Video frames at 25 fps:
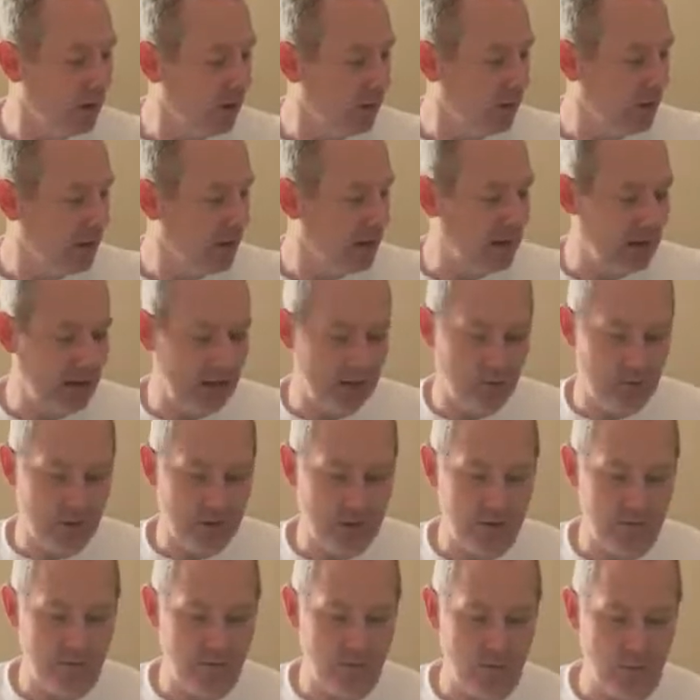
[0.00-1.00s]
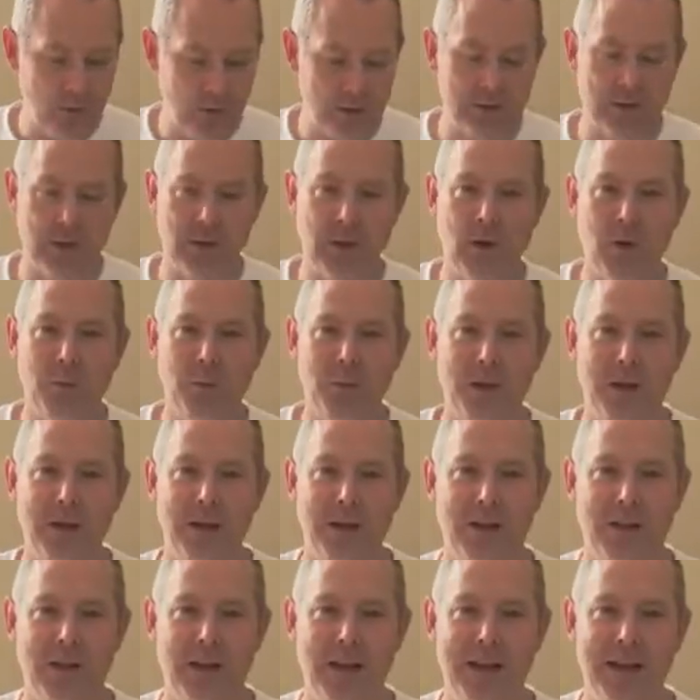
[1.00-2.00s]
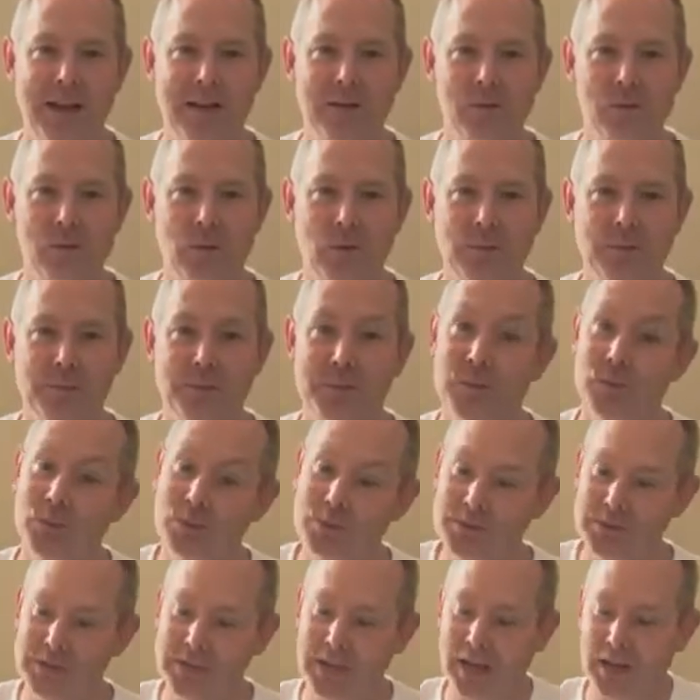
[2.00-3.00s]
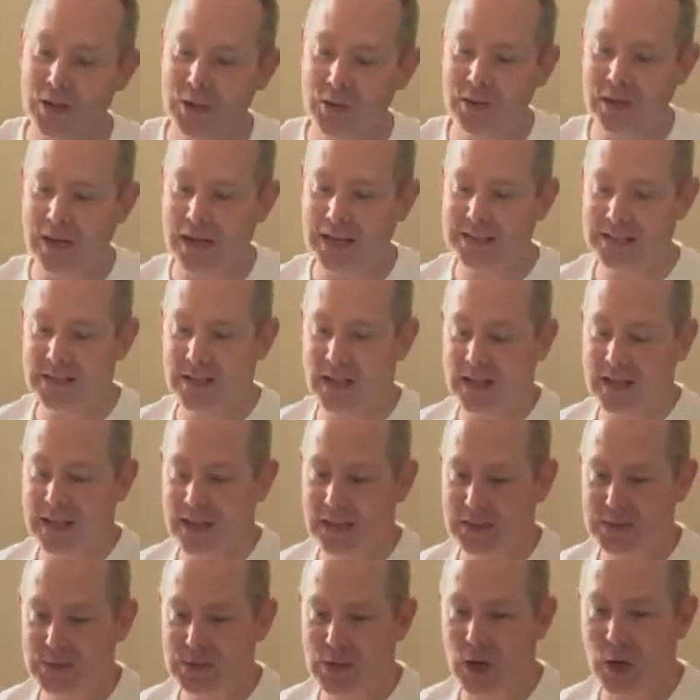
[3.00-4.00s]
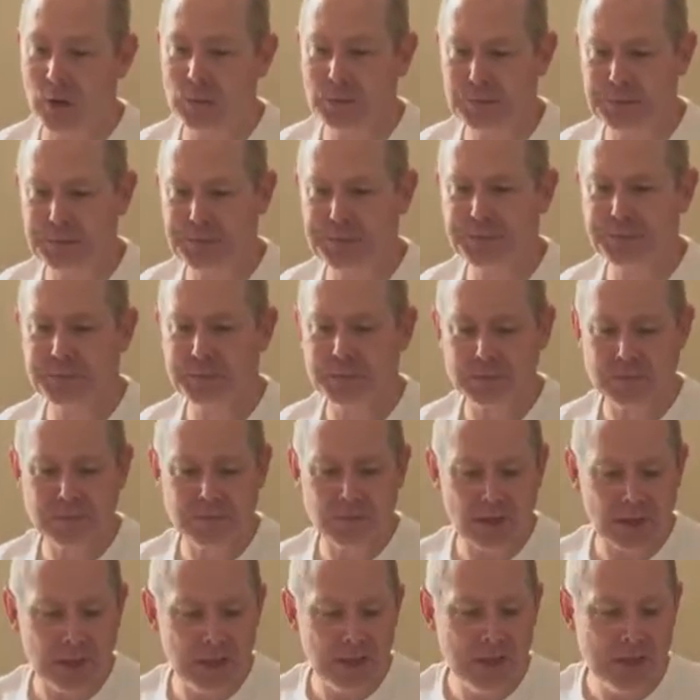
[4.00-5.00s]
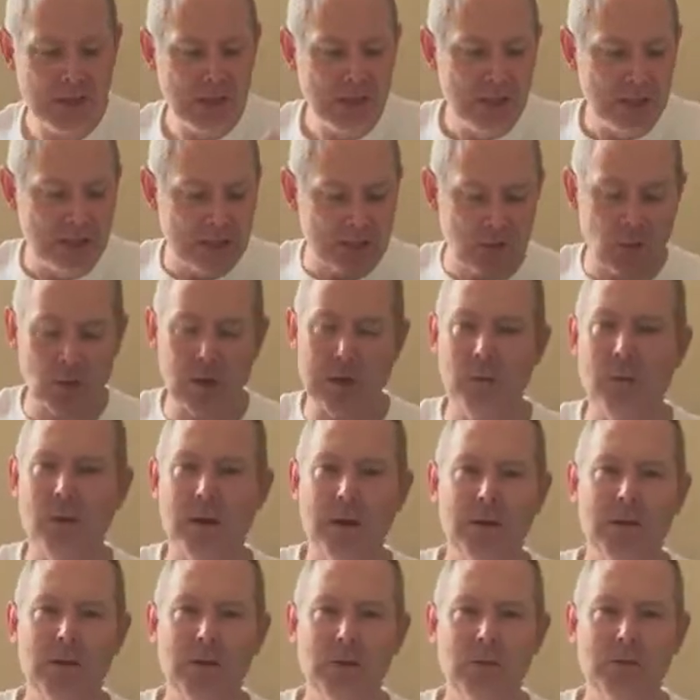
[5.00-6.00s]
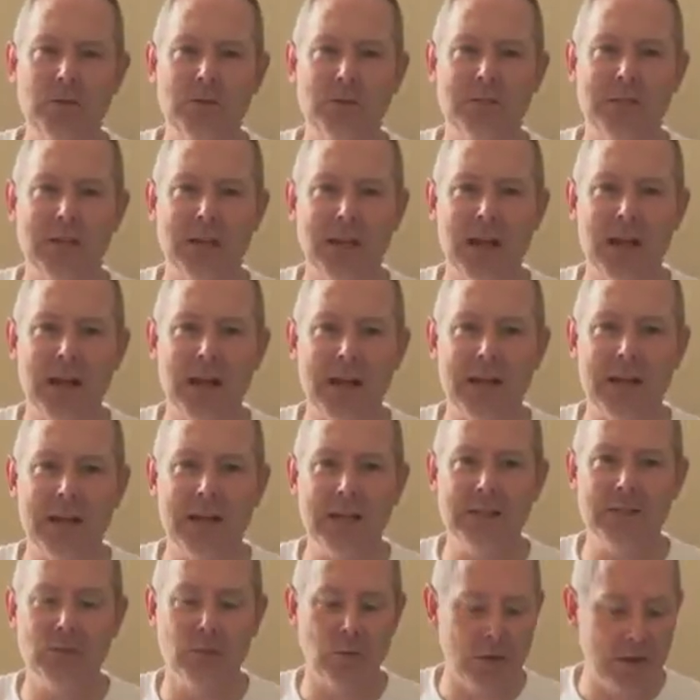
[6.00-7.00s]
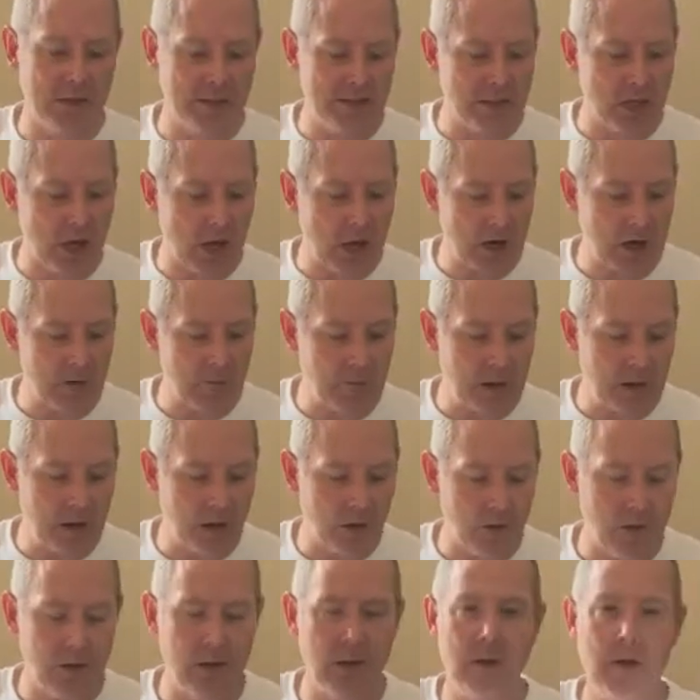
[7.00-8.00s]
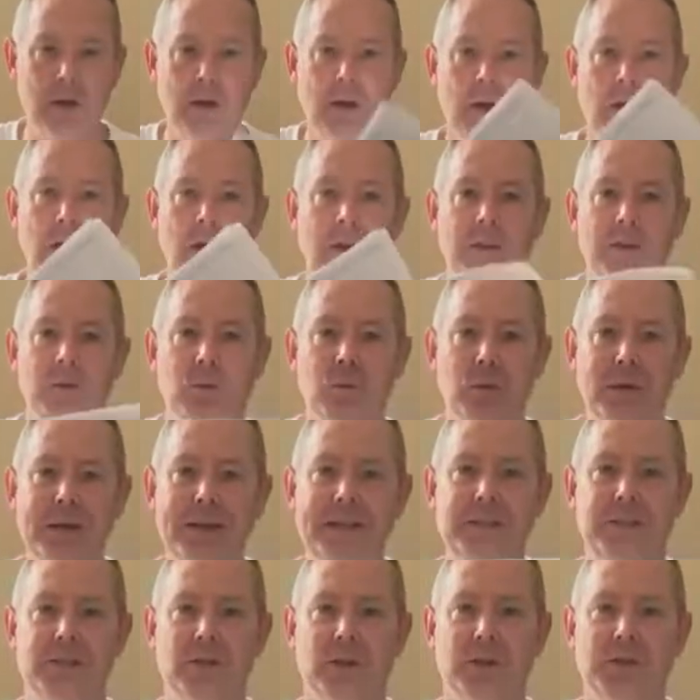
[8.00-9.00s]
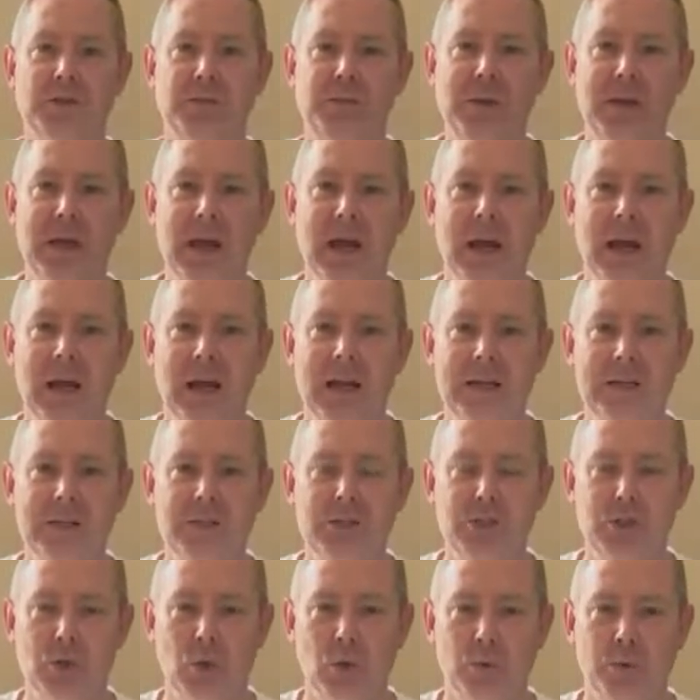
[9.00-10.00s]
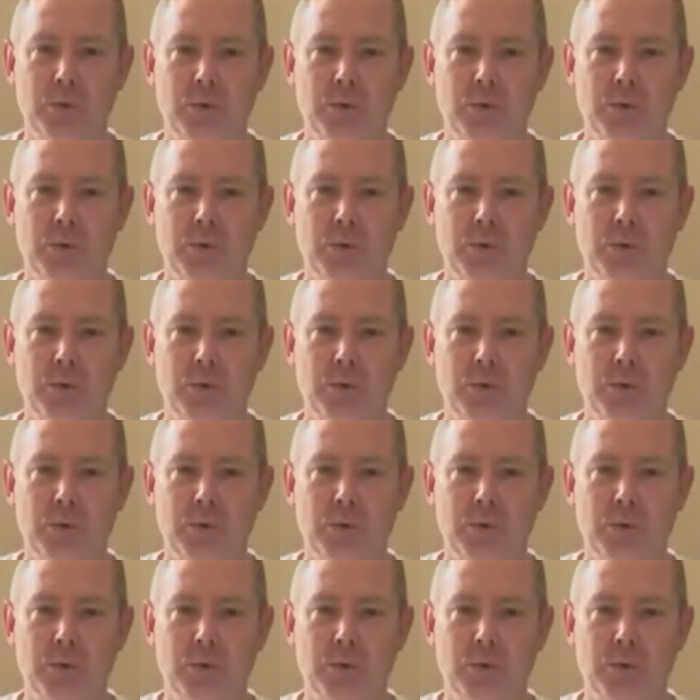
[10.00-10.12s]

that. I worked a little bit into that, and we'll see how you guys like it. So what I want to do tonight is really talk about the research behind shoulder